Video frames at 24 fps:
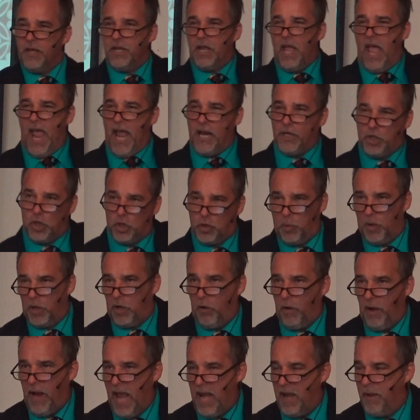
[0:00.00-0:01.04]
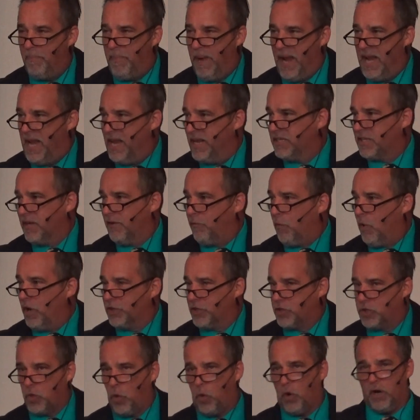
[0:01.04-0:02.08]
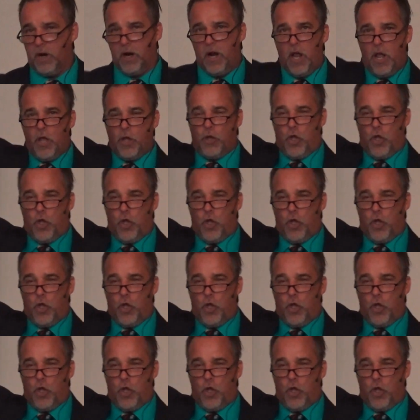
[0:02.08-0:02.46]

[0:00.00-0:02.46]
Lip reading: Angels were created beings of one sort.